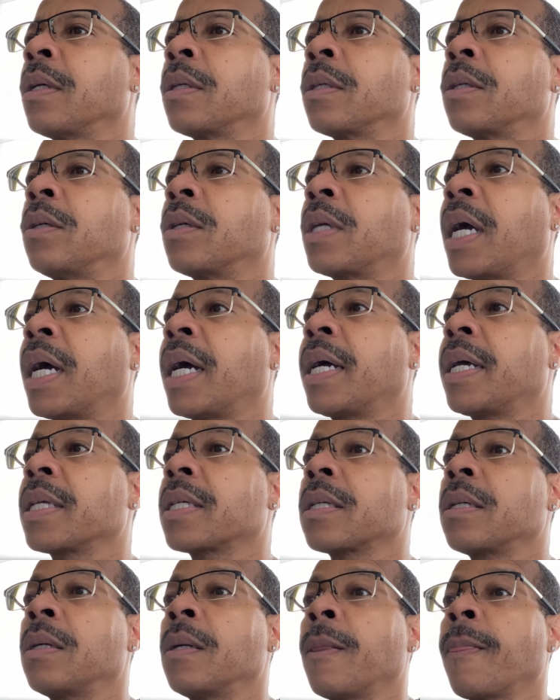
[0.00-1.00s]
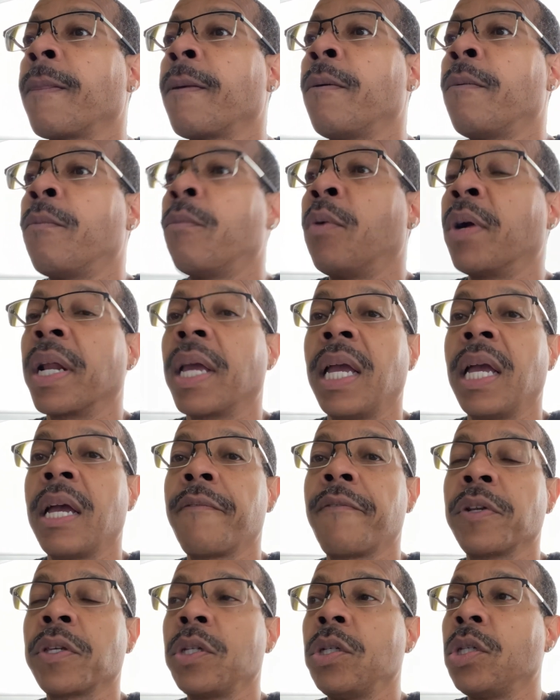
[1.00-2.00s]
You guys,
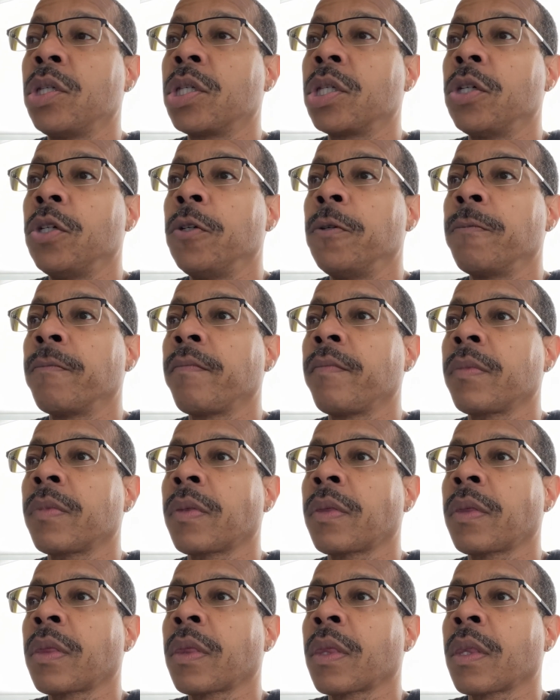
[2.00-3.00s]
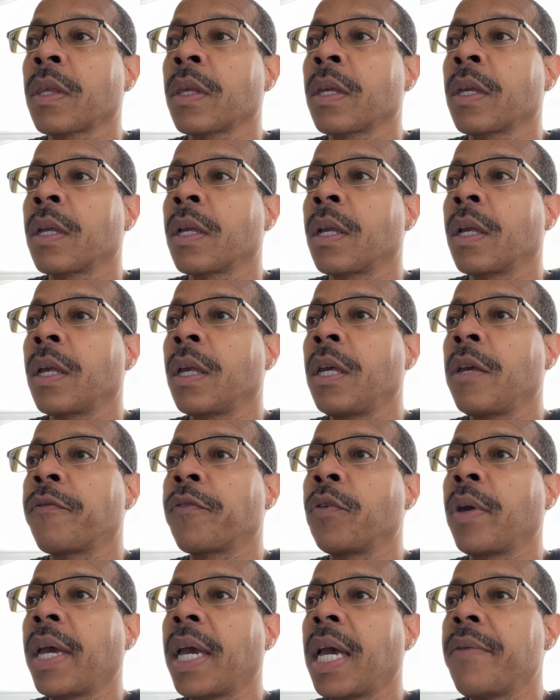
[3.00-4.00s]
whatever you do, if
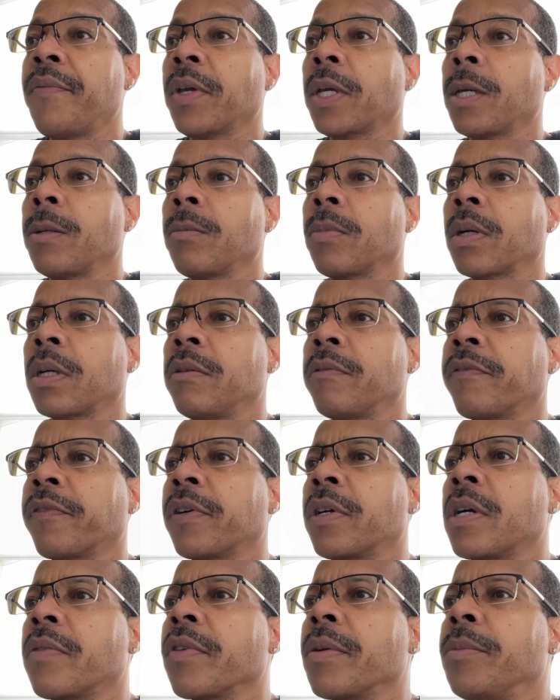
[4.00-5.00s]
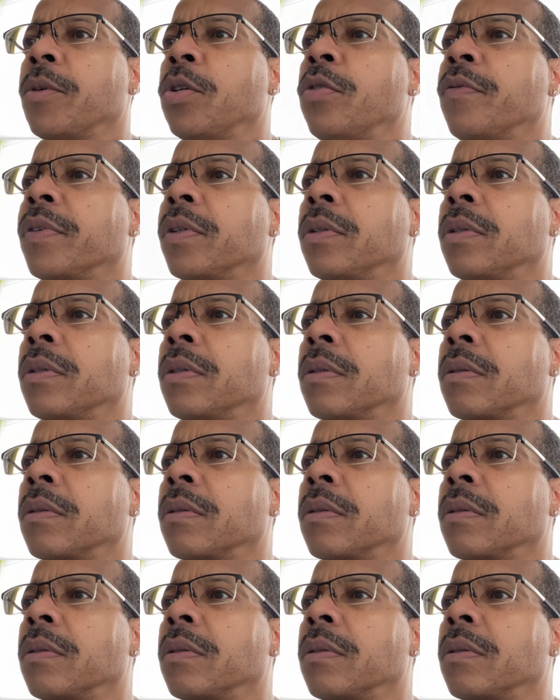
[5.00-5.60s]
you have not confirmed removal.